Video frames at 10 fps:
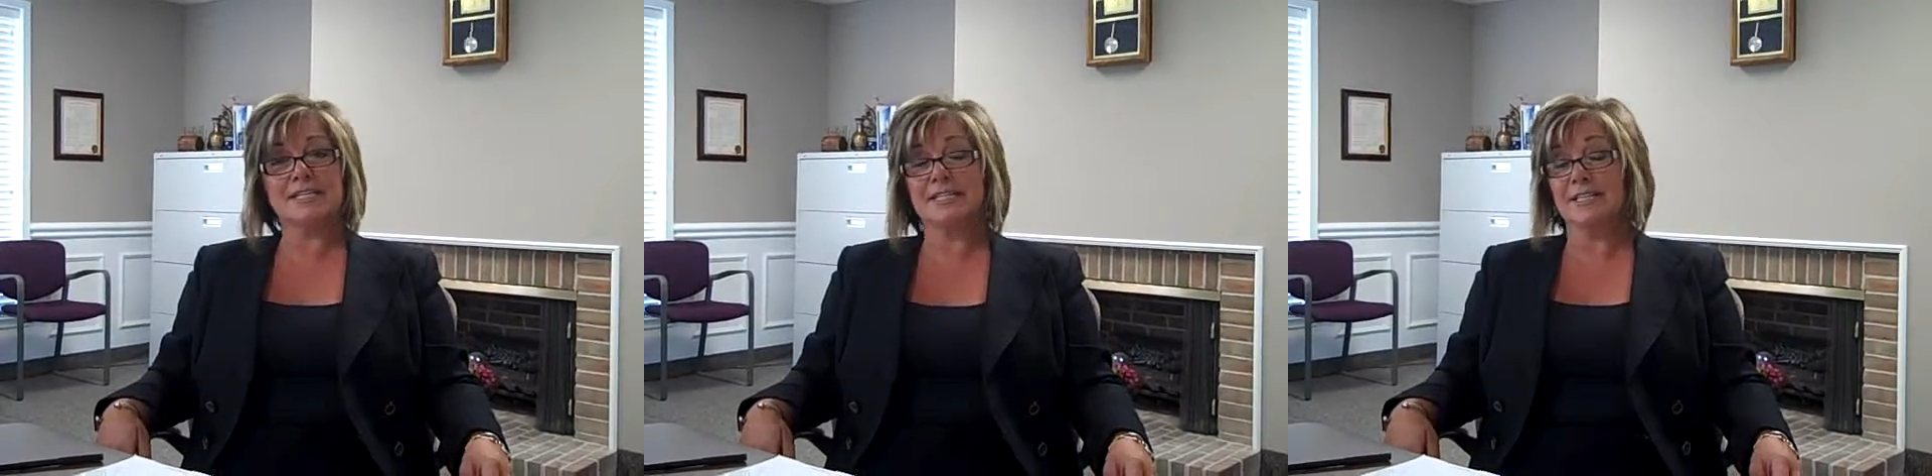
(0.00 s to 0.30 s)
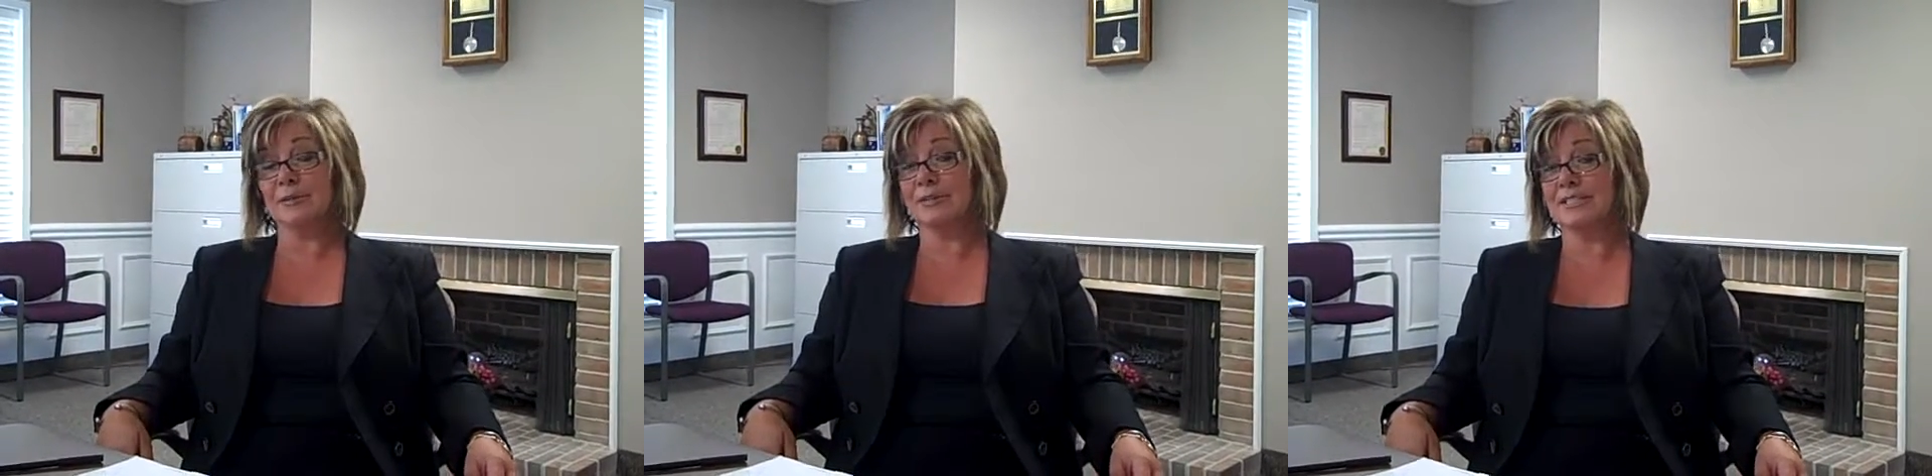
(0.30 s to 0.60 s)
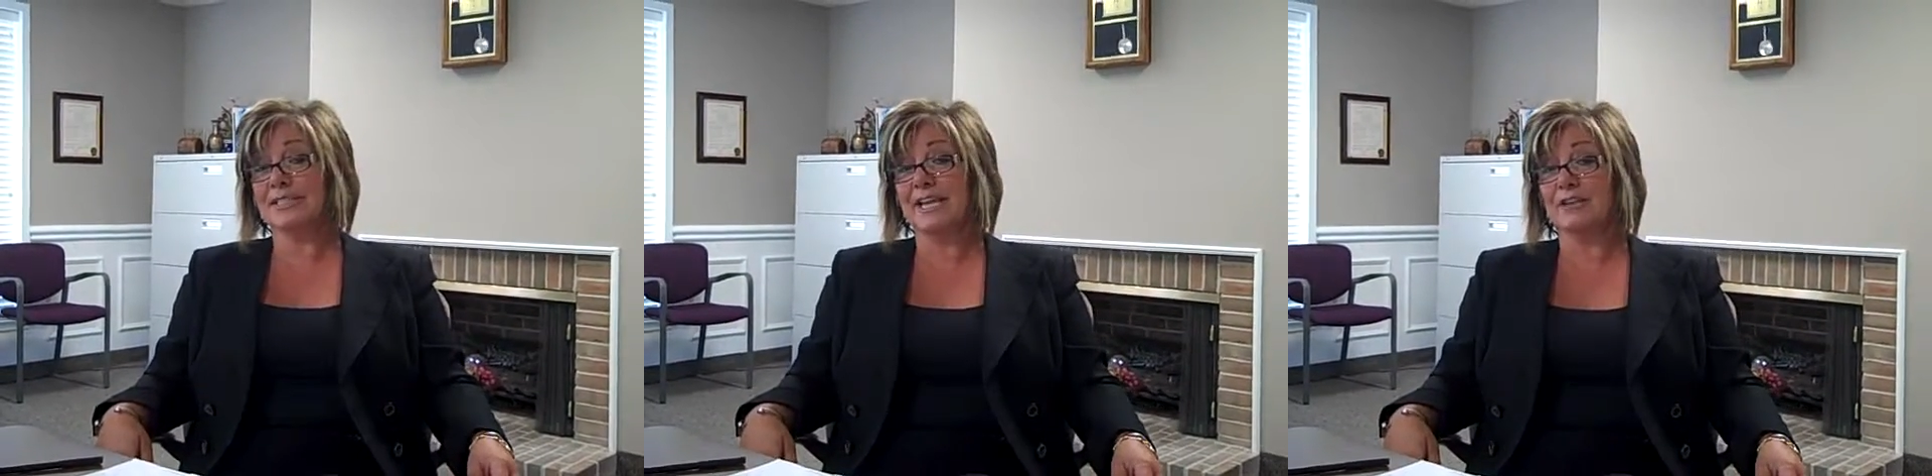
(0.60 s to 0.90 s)
dealing with
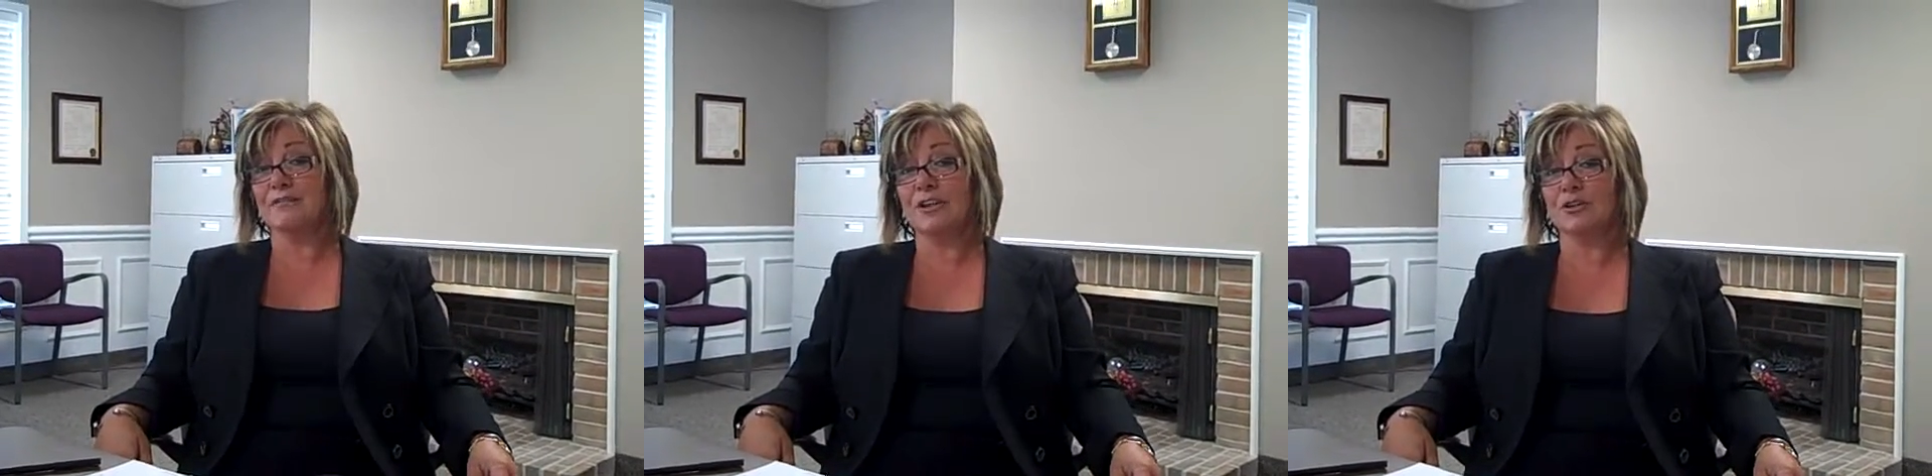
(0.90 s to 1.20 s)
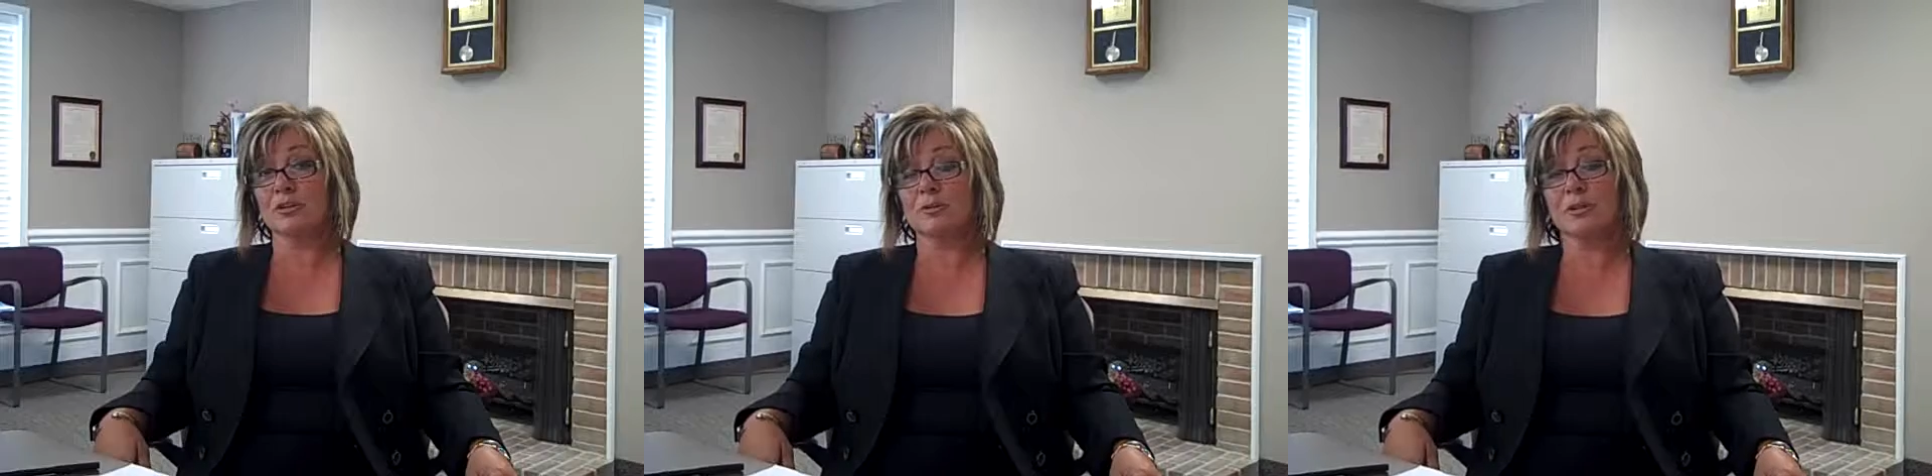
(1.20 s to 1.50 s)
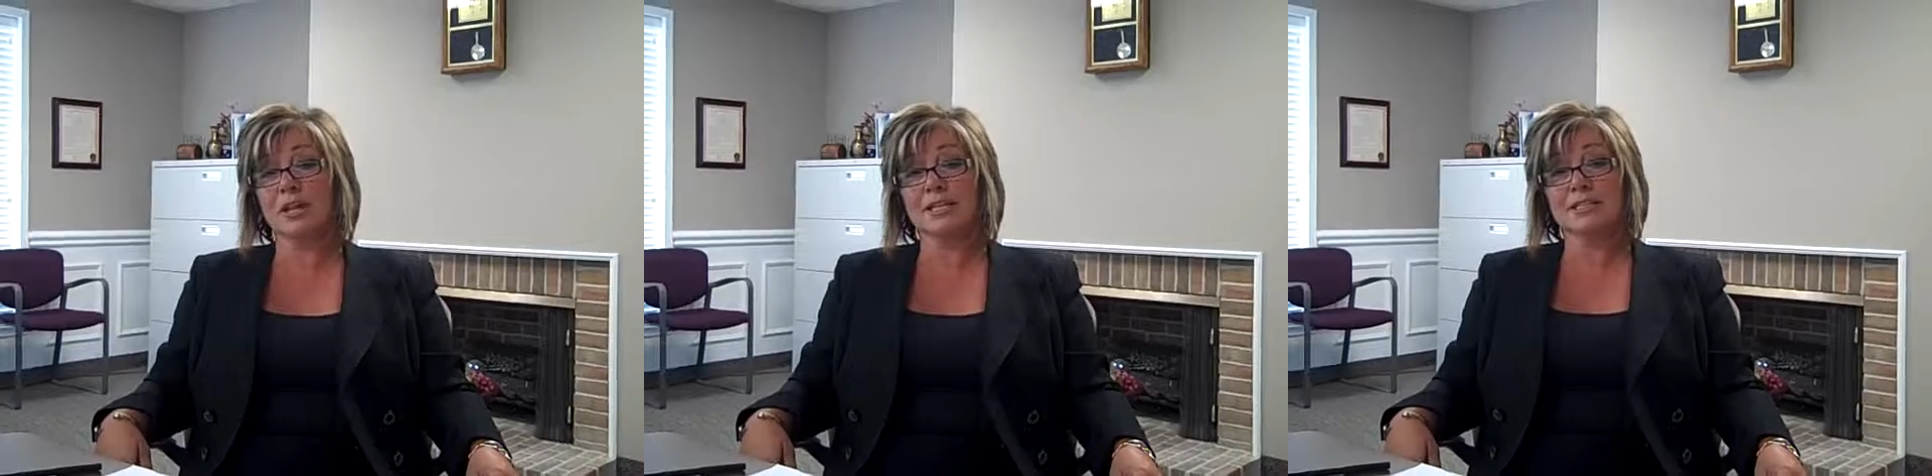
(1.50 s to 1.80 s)
state and federal
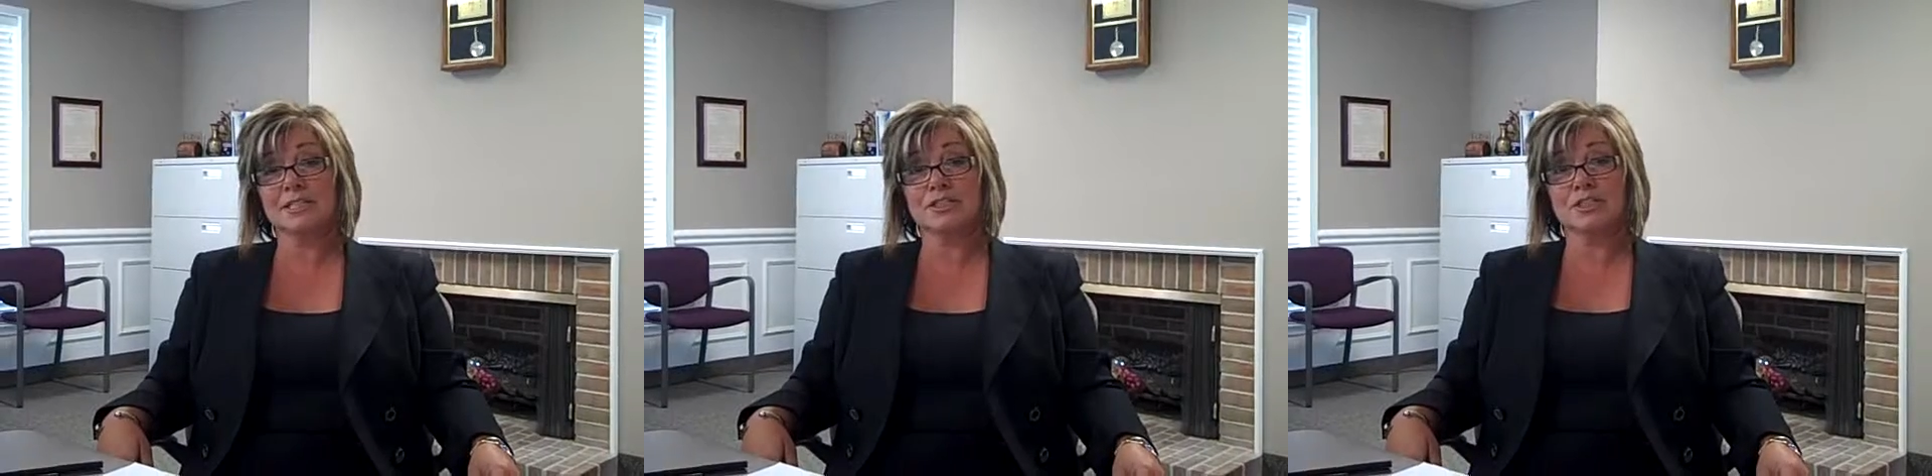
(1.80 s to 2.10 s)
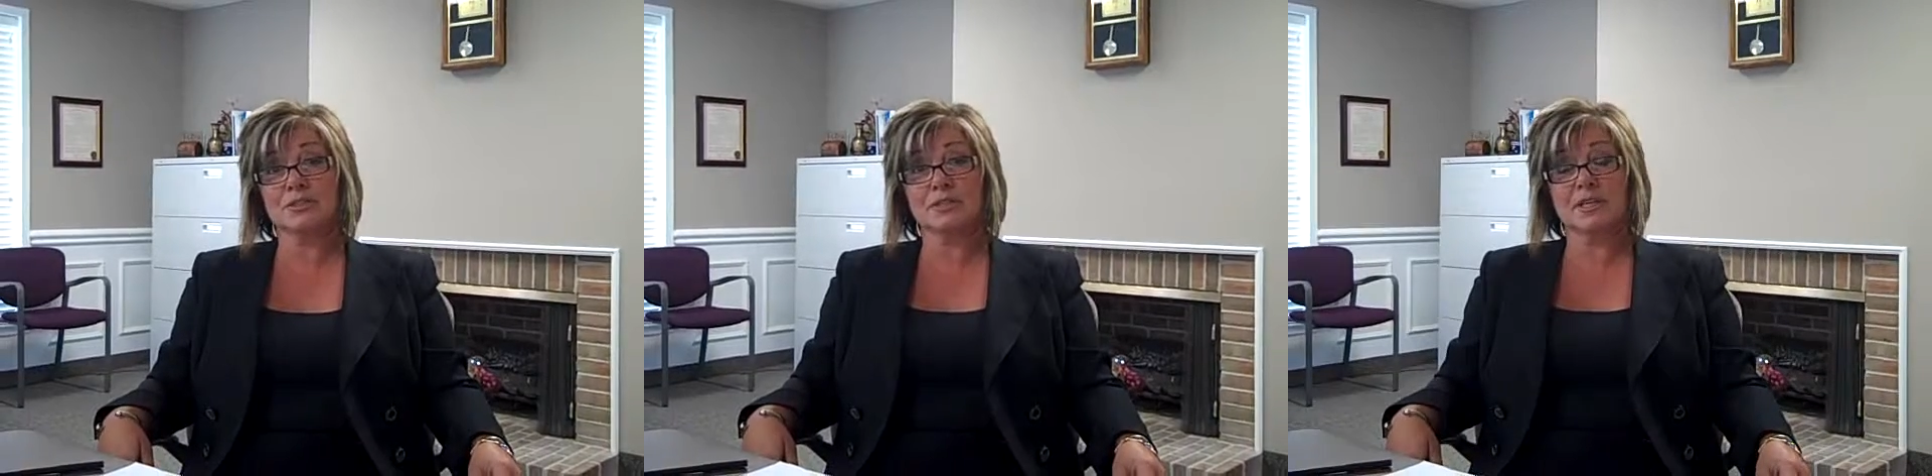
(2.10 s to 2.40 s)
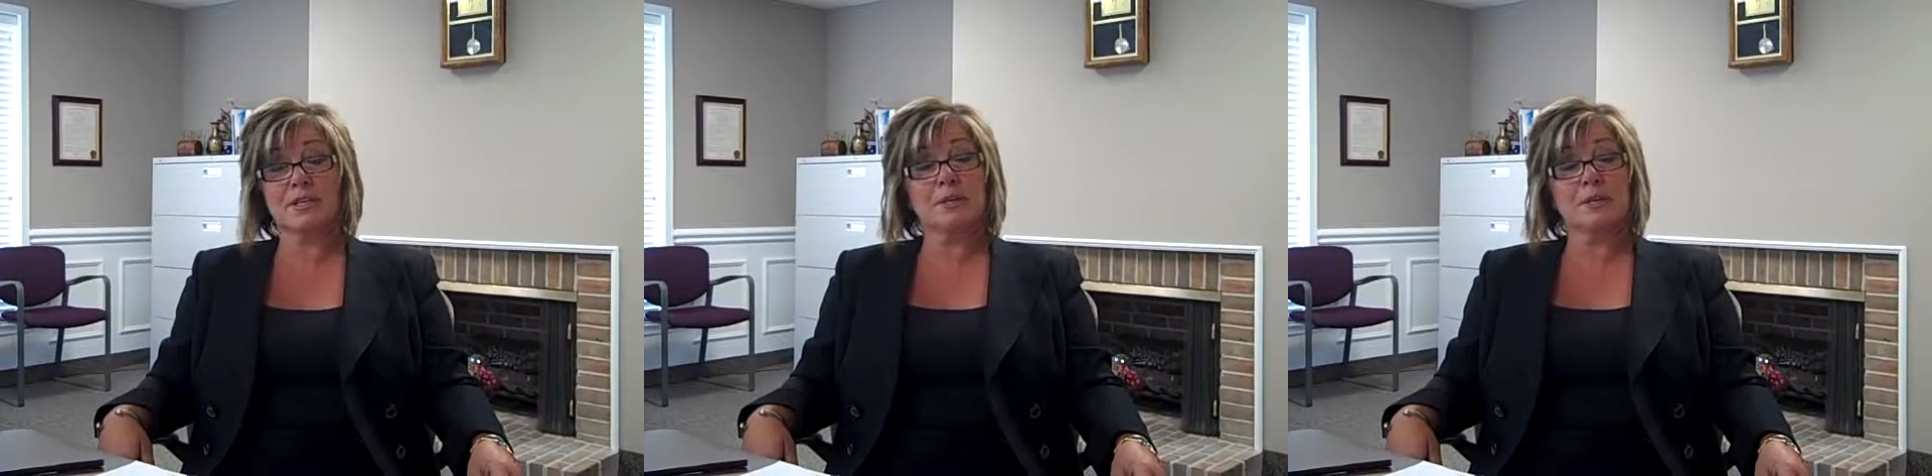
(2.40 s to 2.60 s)
compliance issues,